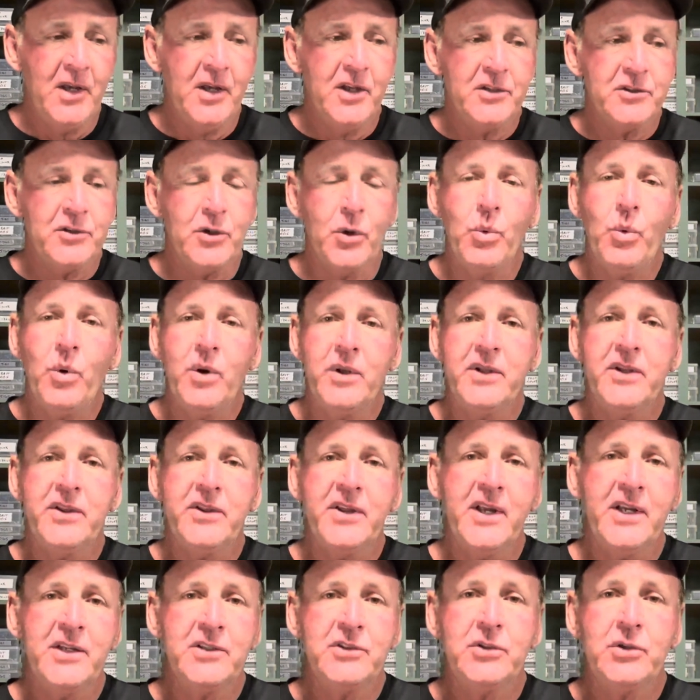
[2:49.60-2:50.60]
So one of the
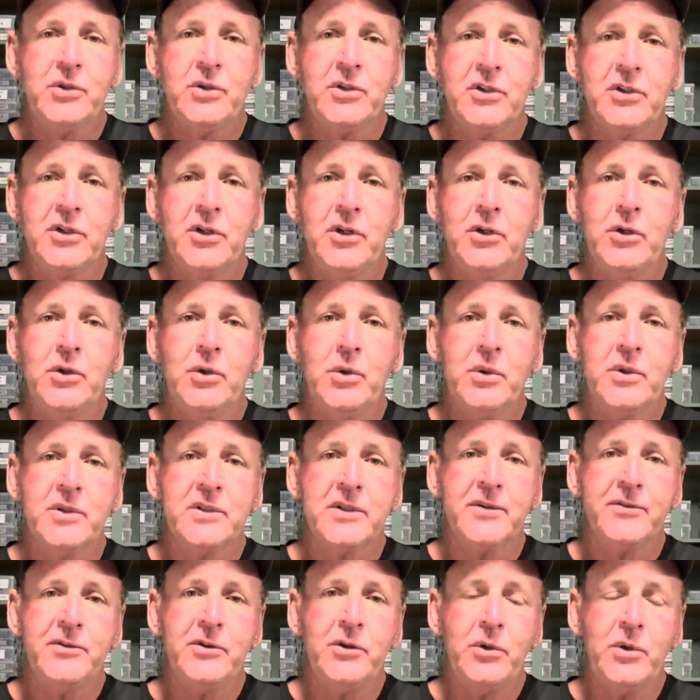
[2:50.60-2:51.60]
things you can do
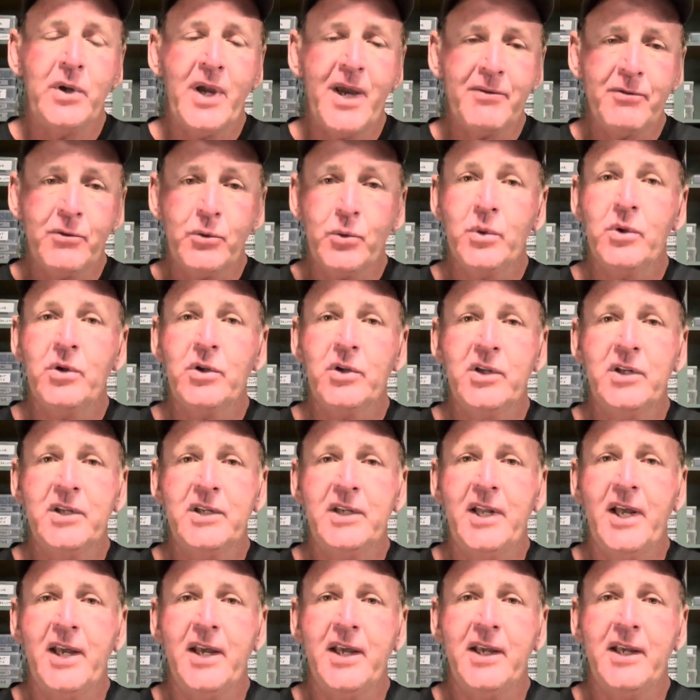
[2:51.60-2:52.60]
is if you have a real
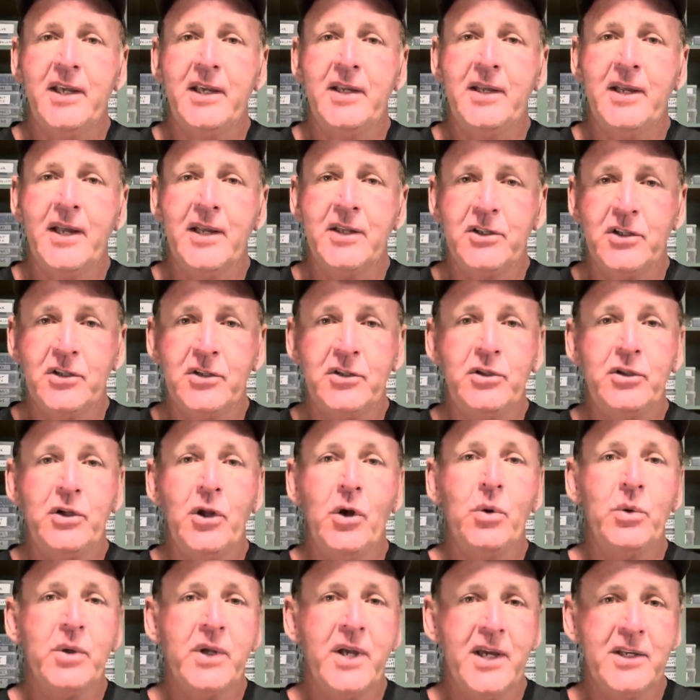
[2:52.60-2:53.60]
good day and then you
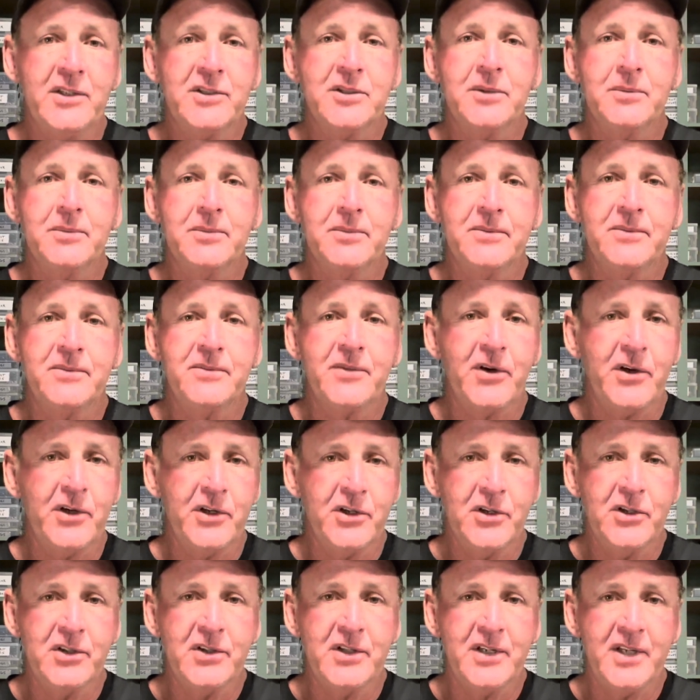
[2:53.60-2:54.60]
don't catch them very
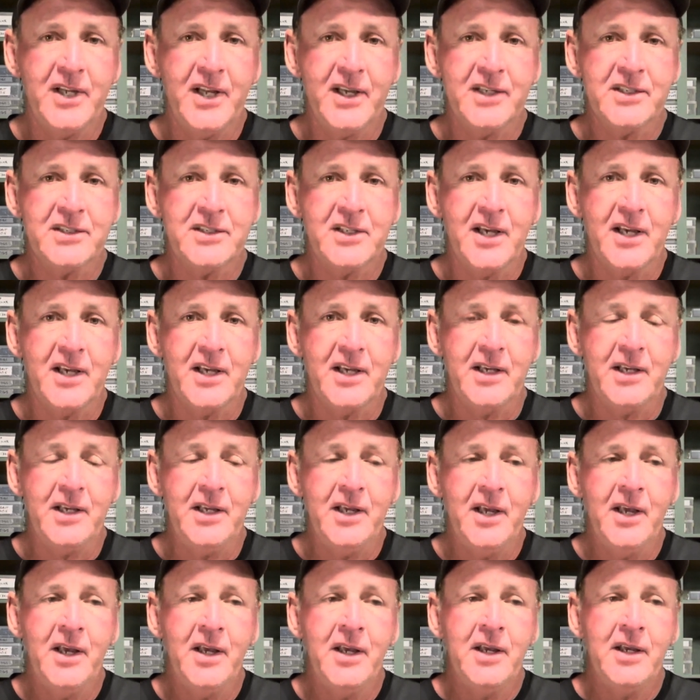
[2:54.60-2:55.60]
good the next day,
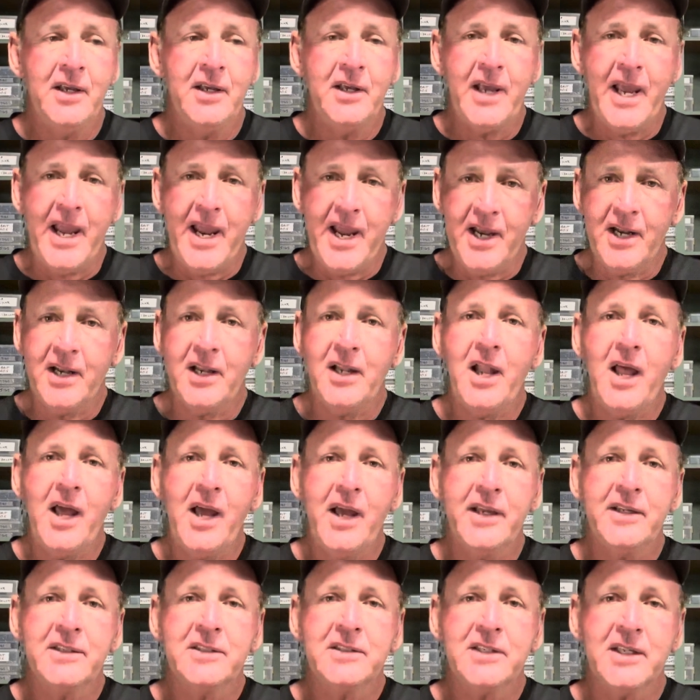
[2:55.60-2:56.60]

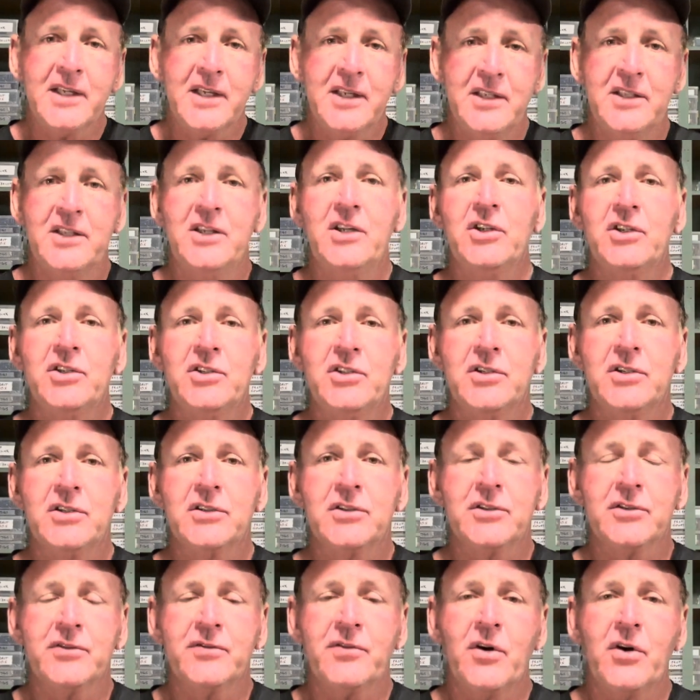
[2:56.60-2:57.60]
analyze the
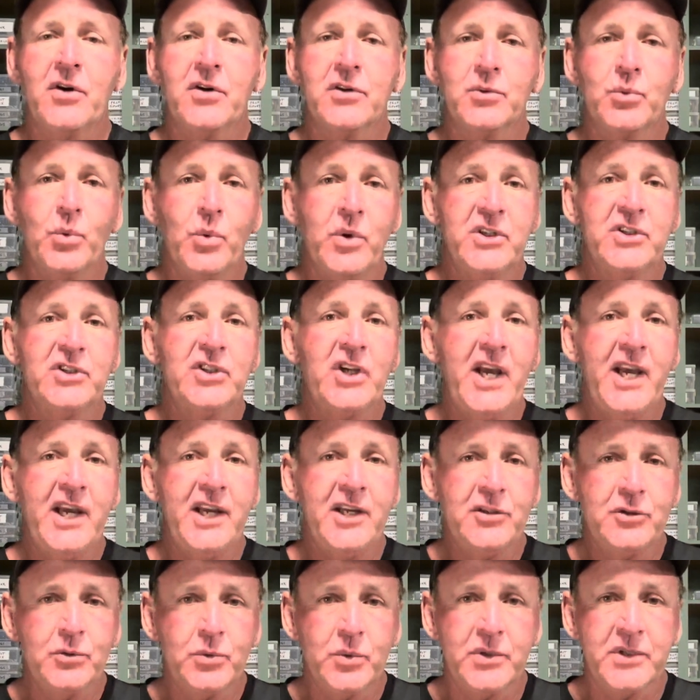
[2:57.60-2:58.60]
conditions as far as what
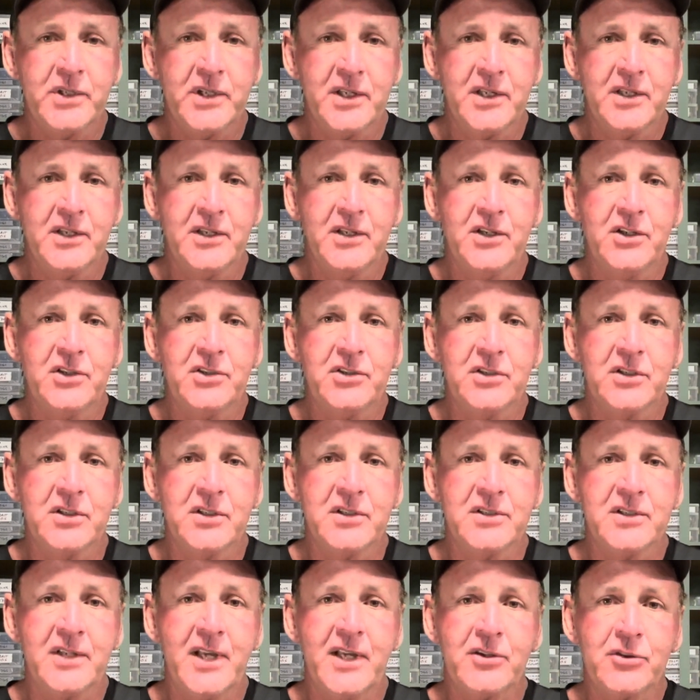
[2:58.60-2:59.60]
changed with the
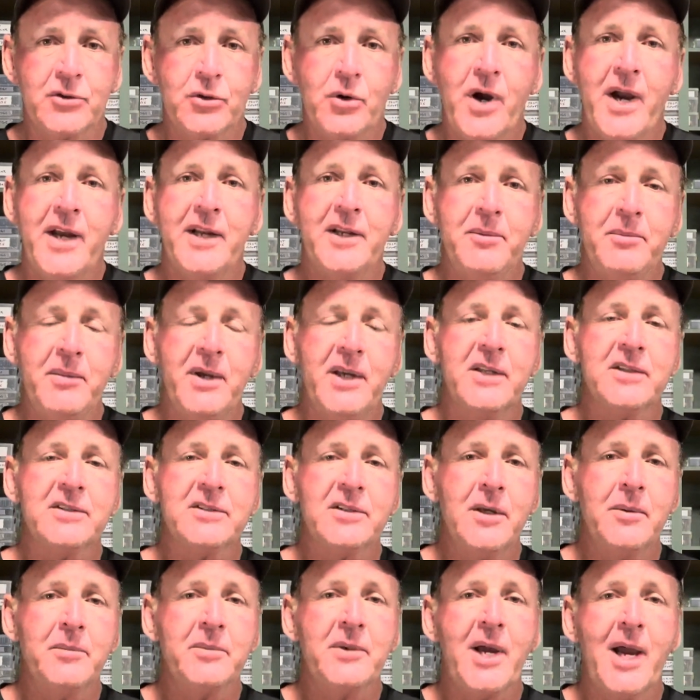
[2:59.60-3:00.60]
conditions and try to make
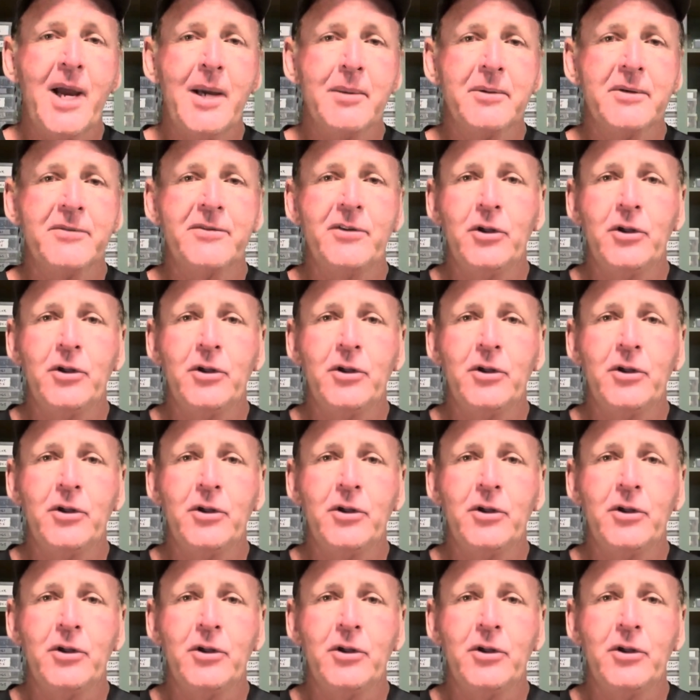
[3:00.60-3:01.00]
some type of a